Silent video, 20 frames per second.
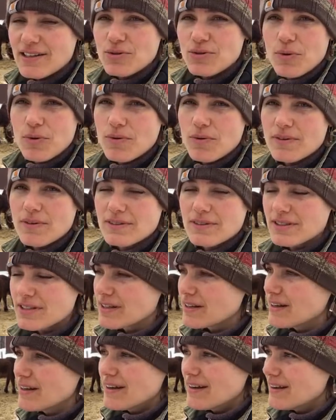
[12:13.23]
you
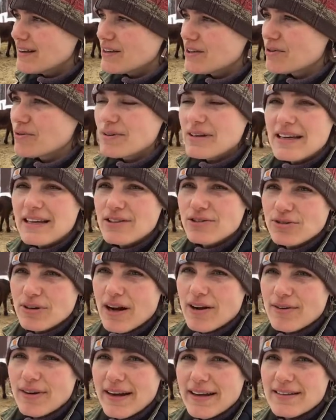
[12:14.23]
don't need
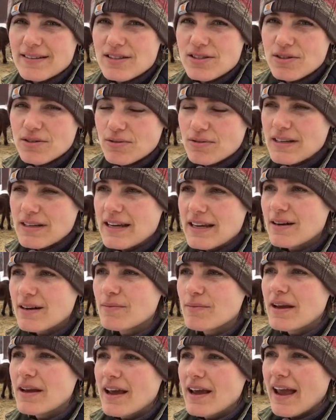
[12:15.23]
draw reins. You don't need
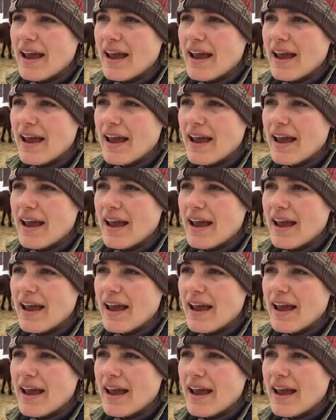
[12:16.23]
them.